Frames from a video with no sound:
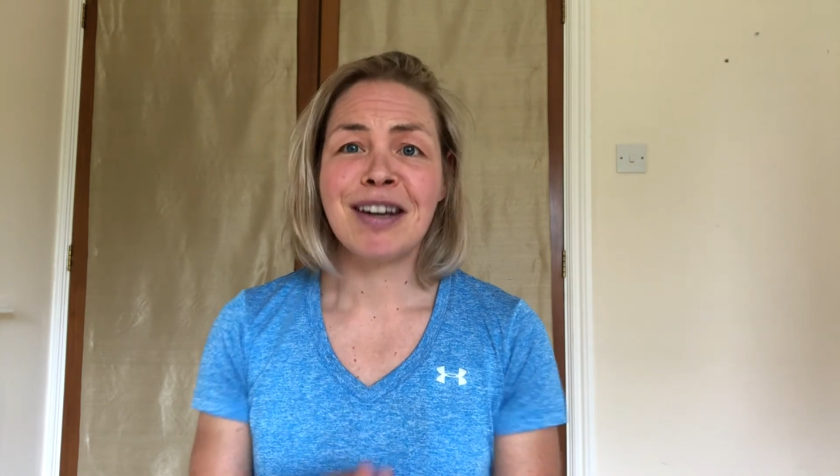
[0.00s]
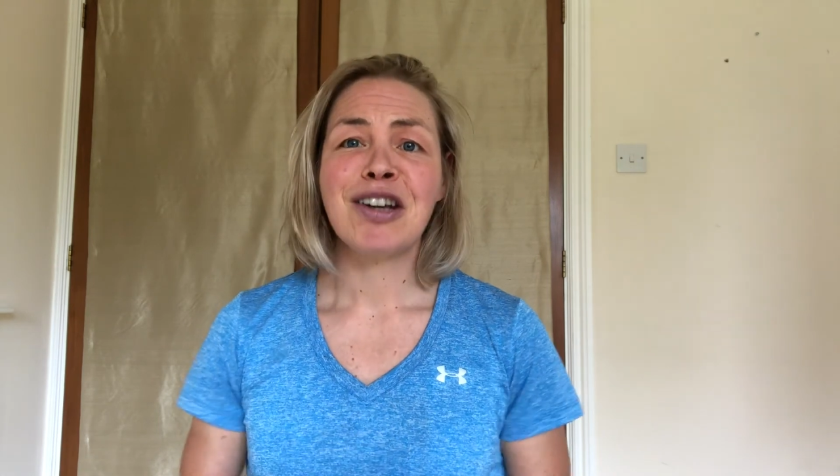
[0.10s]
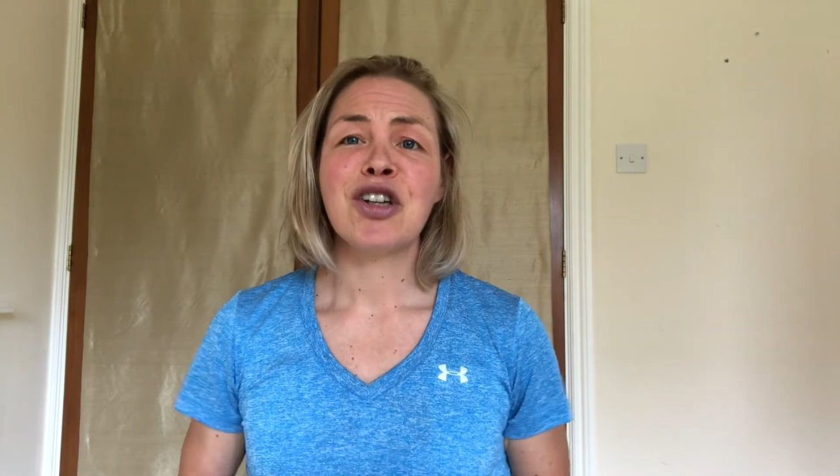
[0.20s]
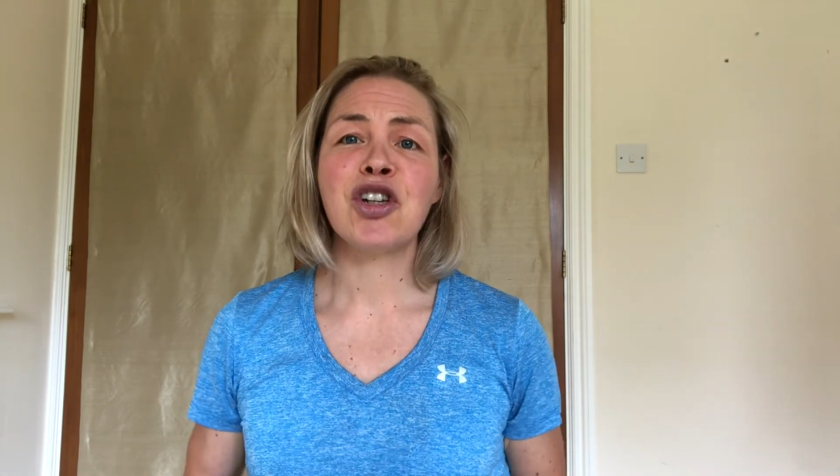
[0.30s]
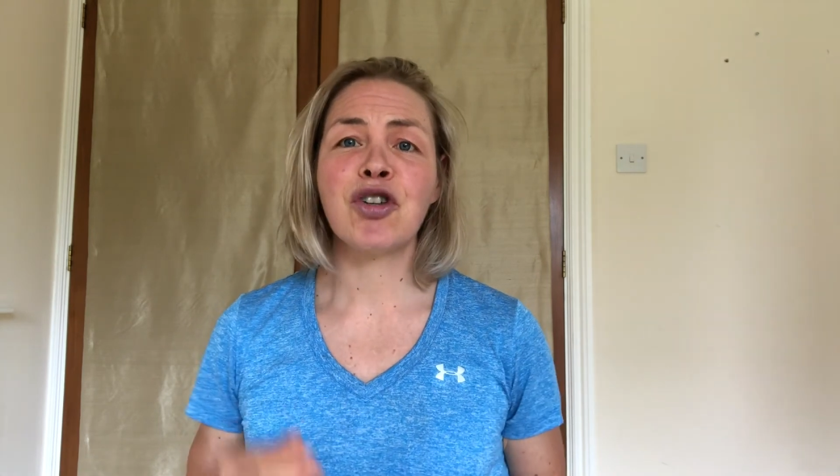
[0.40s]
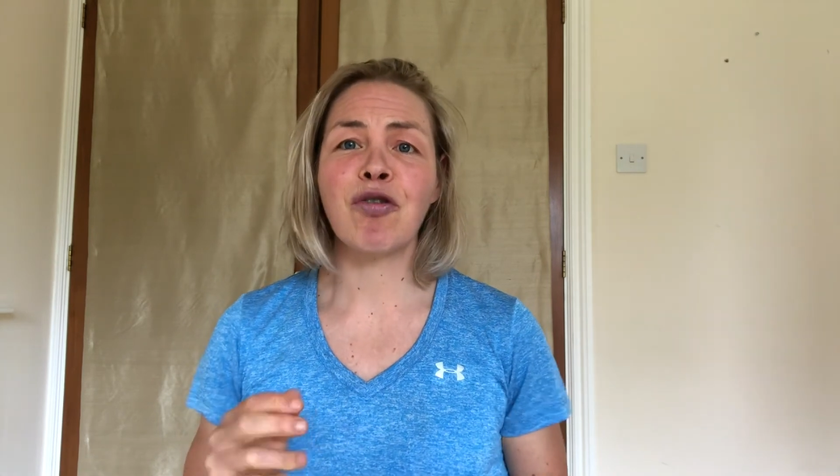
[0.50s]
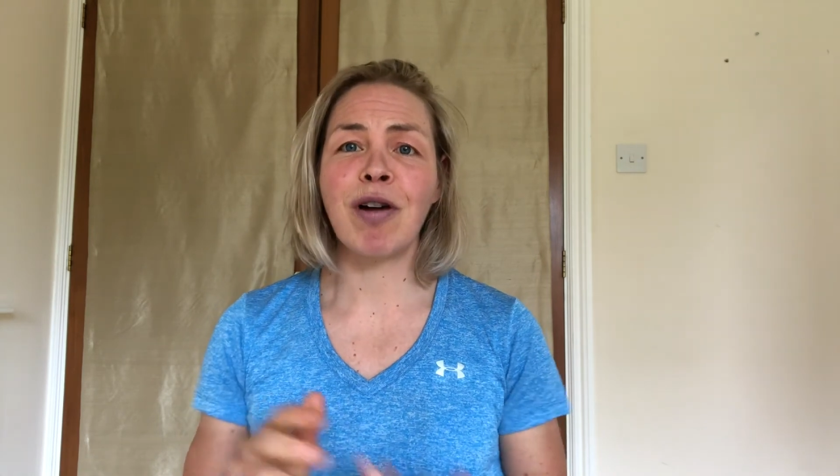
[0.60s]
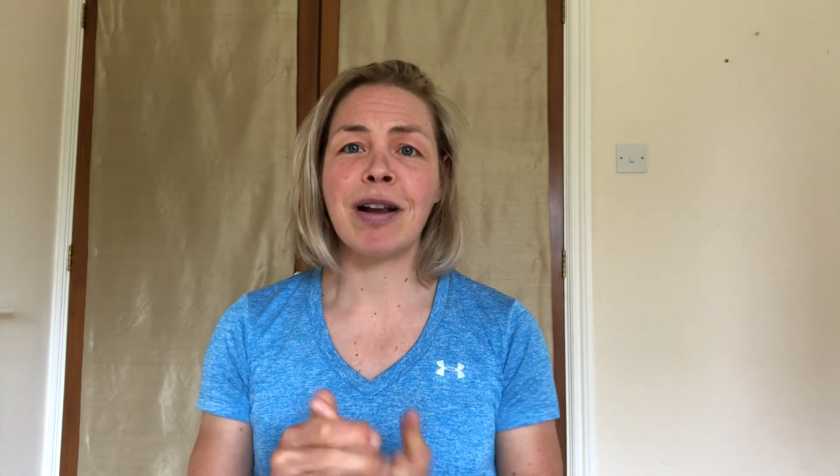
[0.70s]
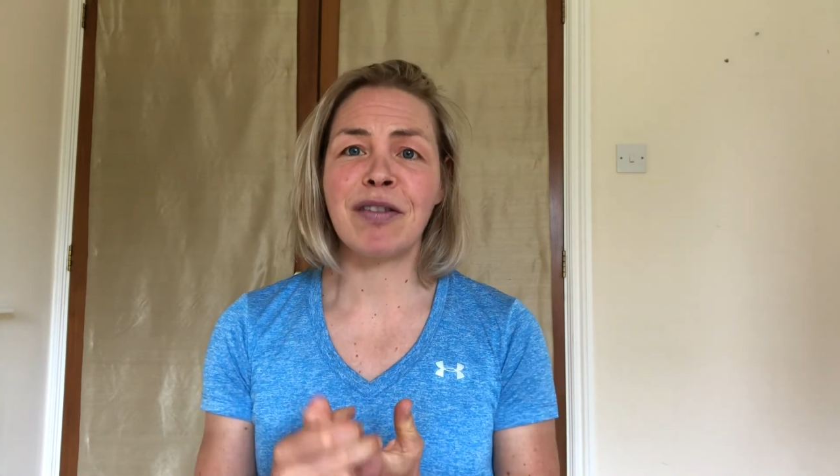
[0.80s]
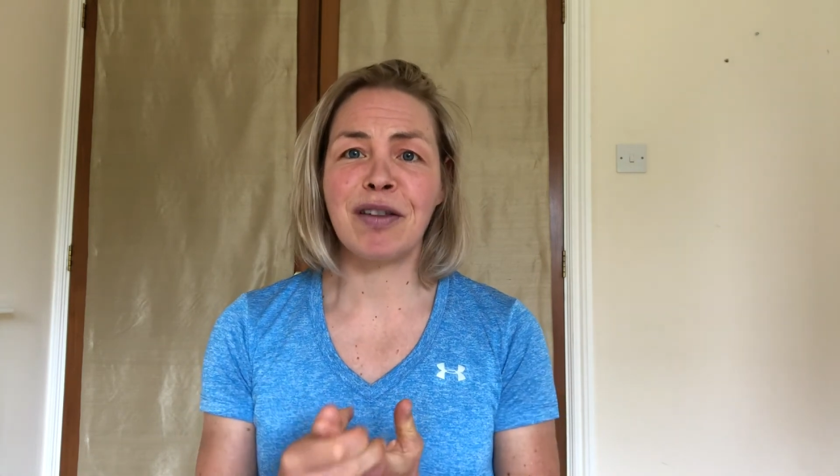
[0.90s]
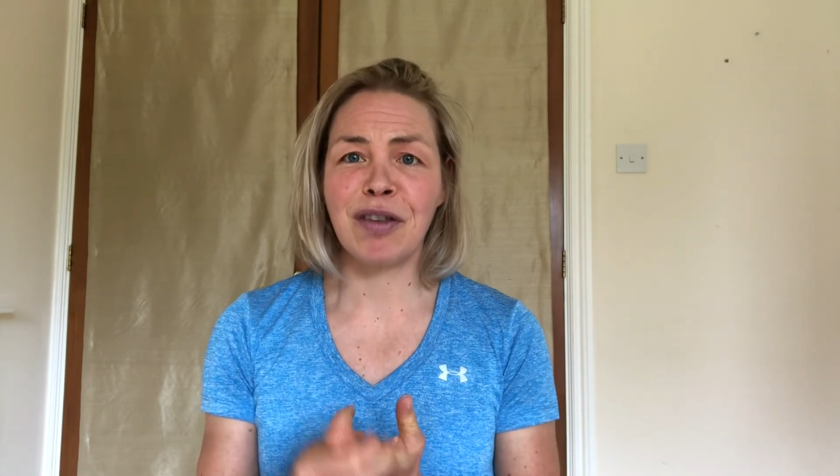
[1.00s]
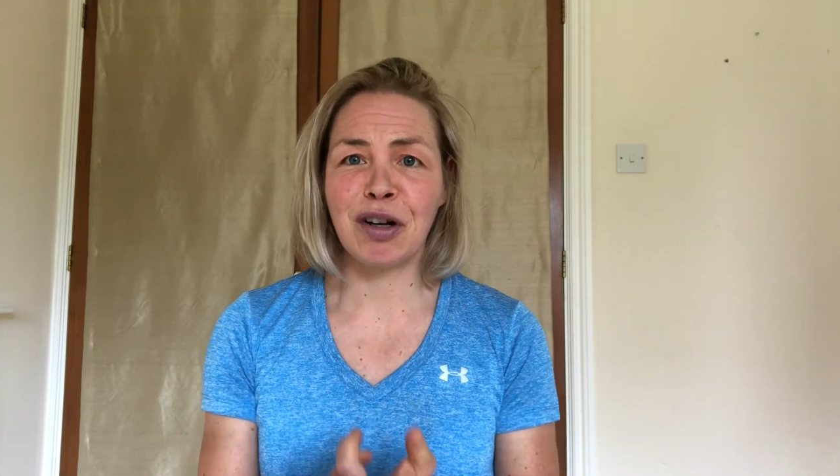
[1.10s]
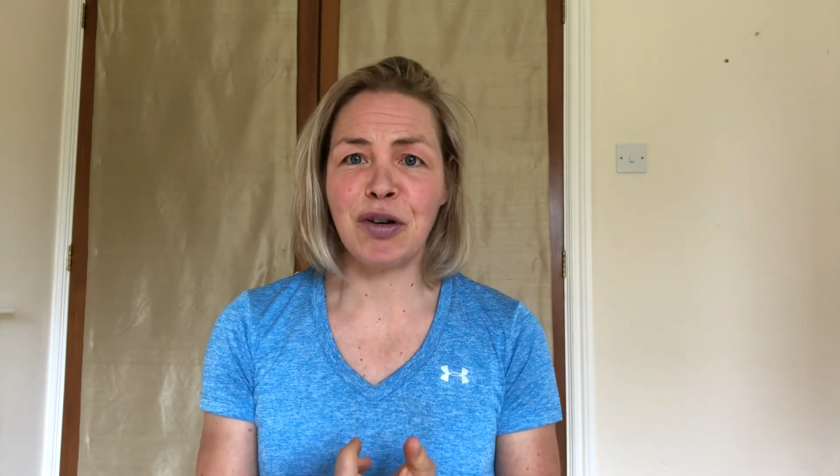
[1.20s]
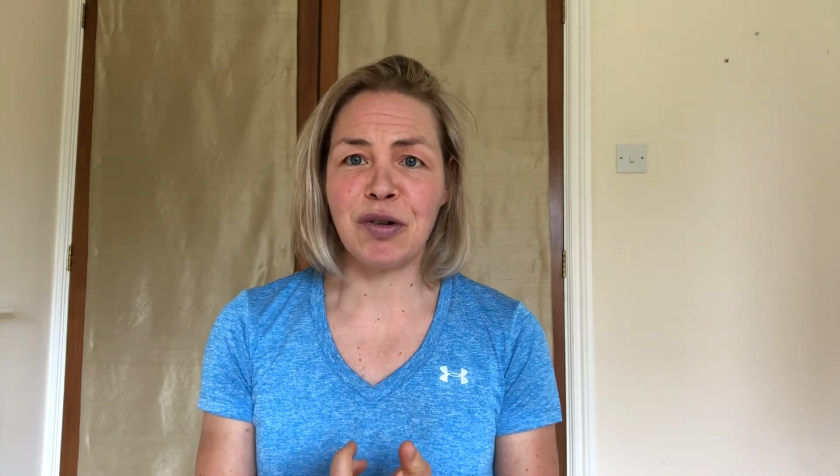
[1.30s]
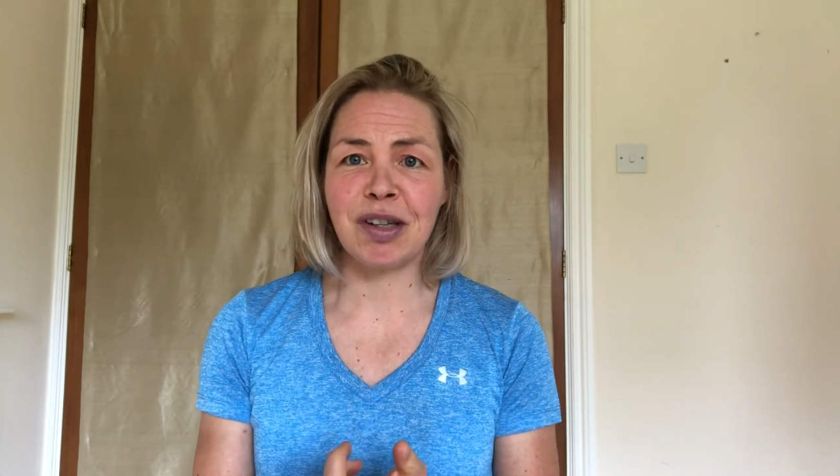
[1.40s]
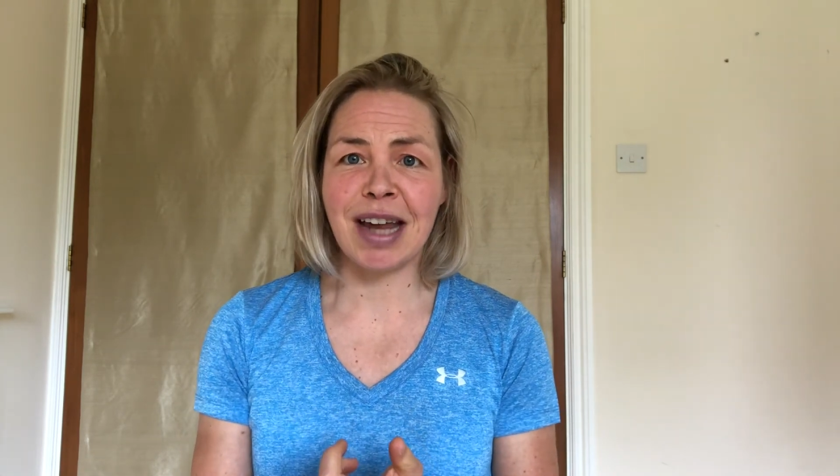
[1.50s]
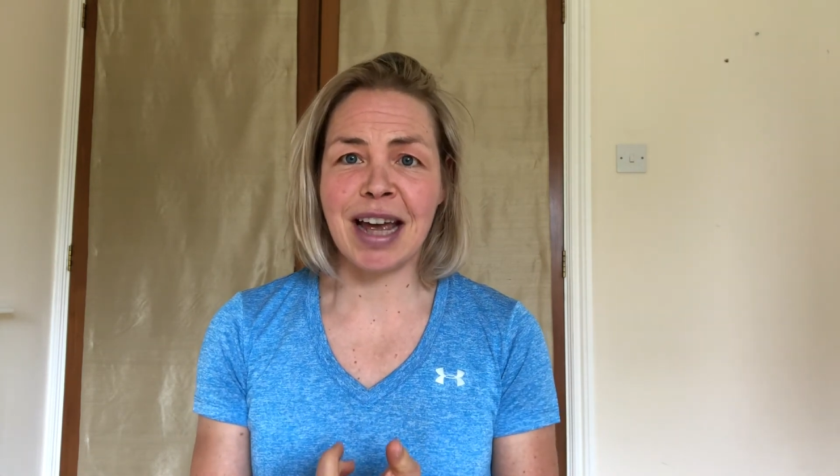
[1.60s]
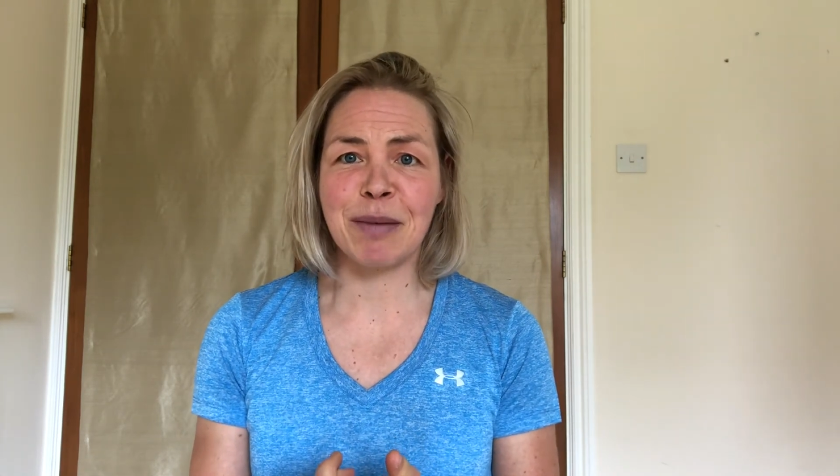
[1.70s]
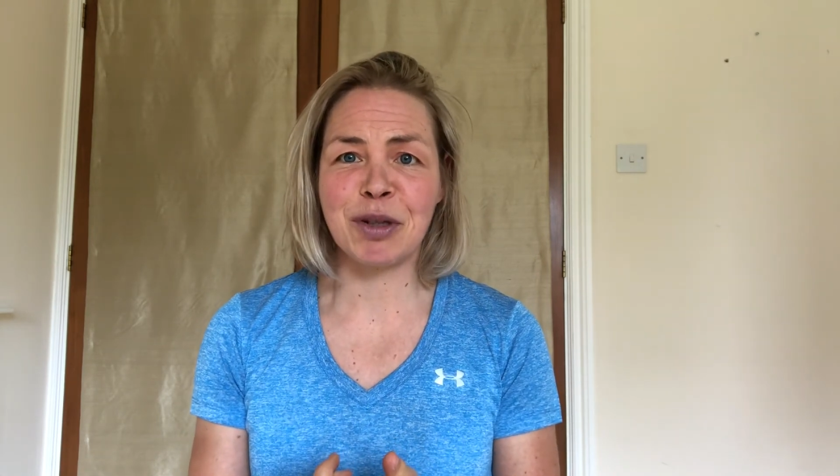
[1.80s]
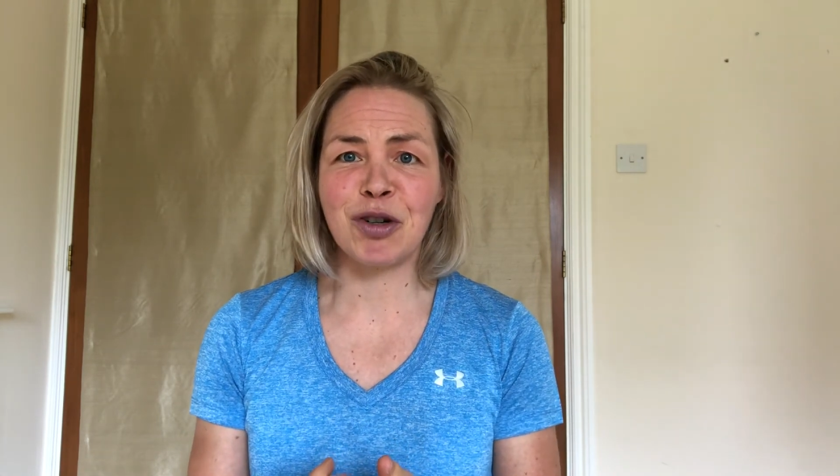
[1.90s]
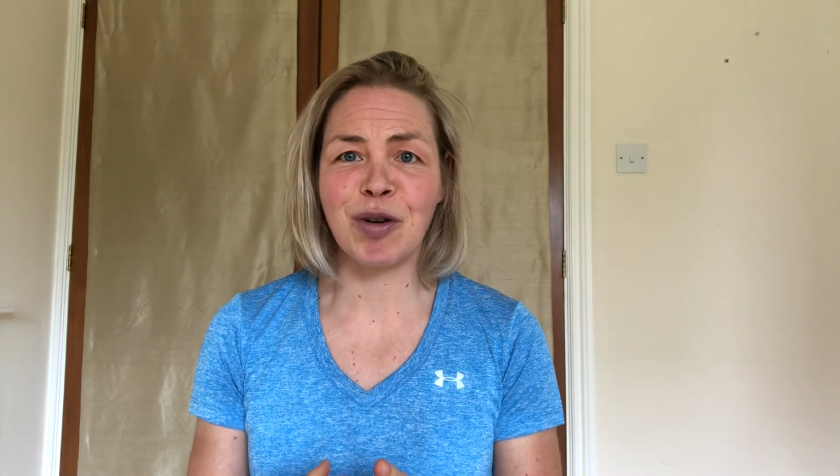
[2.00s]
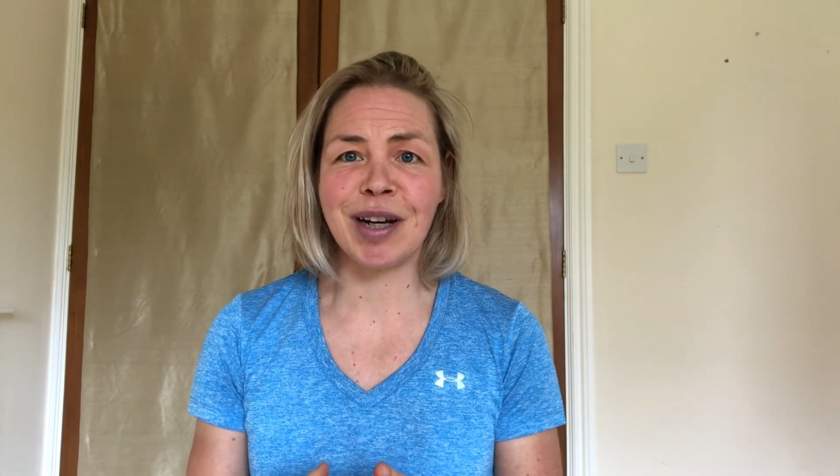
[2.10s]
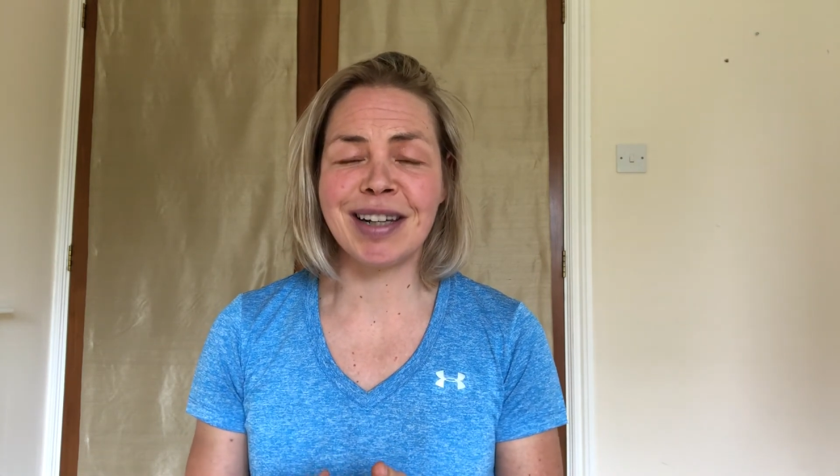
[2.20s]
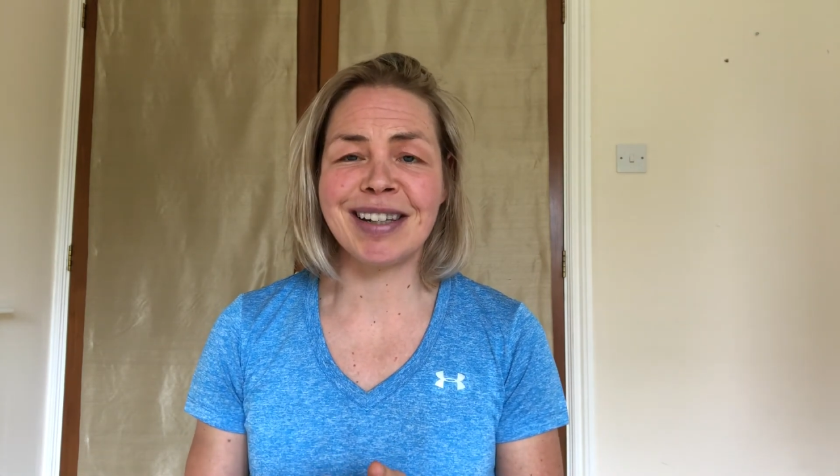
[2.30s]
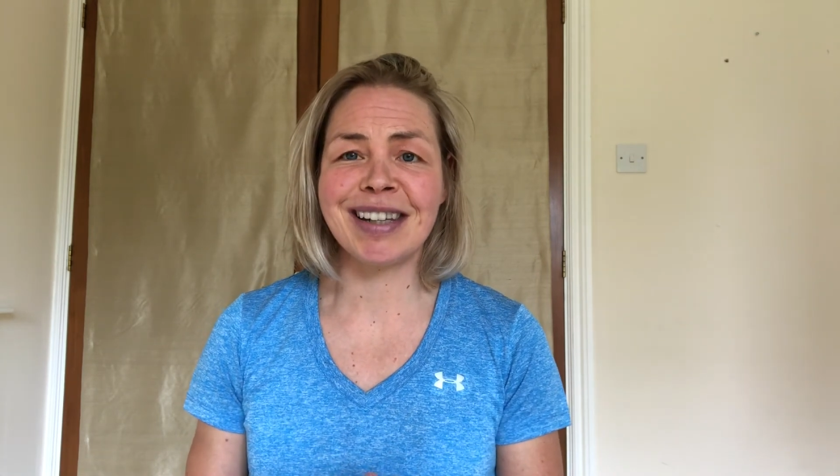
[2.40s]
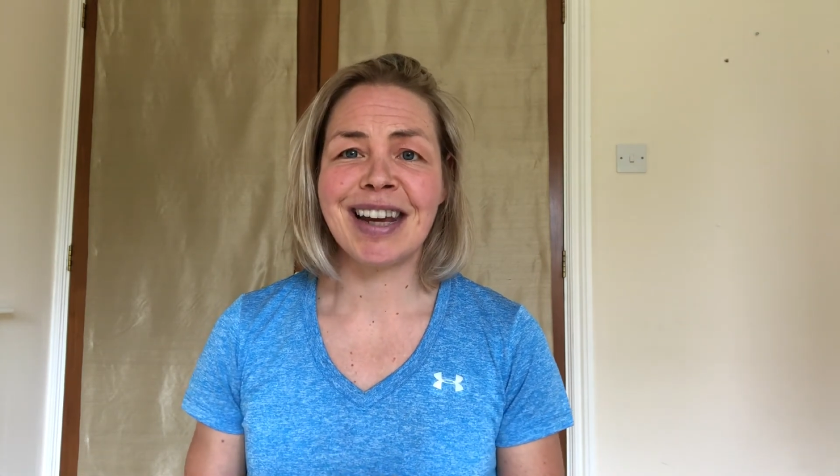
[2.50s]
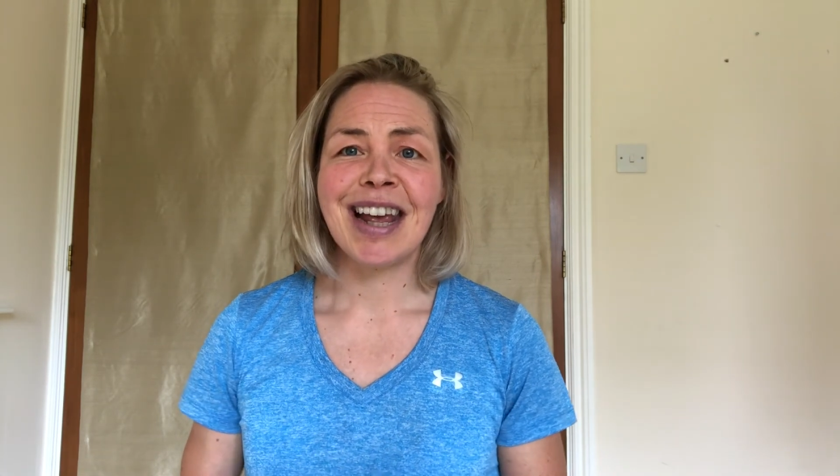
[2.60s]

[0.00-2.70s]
strengthen the glutes and hamstrings,